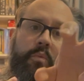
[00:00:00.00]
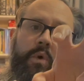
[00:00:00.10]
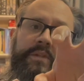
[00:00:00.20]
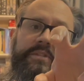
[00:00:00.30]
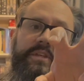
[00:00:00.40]

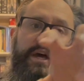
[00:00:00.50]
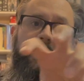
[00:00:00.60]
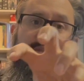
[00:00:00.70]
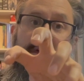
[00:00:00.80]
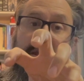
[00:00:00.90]
one side
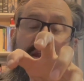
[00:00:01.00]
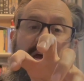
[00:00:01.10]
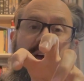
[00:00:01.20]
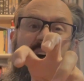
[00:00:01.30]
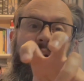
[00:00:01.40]
and then
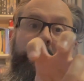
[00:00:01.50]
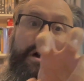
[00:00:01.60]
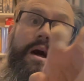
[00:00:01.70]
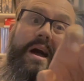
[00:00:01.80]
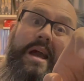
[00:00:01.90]
I'm
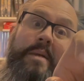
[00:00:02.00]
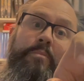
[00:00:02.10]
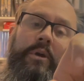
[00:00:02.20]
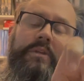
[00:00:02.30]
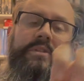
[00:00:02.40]

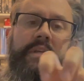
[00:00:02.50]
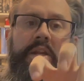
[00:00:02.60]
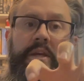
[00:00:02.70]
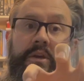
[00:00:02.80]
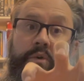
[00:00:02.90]
hyper
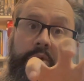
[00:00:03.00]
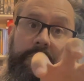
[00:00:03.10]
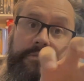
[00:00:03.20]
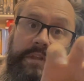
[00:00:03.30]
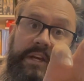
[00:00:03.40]
extending in order
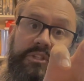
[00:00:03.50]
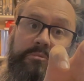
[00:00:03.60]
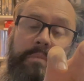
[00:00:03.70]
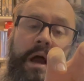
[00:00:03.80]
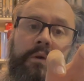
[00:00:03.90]
for that
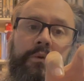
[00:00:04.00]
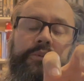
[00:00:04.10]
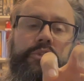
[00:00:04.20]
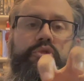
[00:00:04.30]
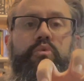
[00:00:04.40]
spiral
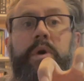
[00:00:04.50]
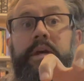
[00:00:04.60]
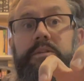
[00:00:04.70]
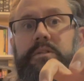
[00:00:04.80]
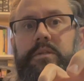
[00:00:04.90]
to
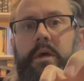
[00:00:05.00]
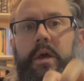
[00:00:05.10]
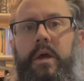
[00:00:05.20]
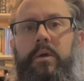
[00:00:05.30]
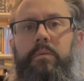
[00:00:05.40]
twist,
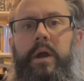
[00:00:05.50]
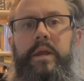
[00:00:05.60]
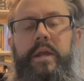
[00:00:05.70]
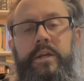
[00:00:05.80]
right?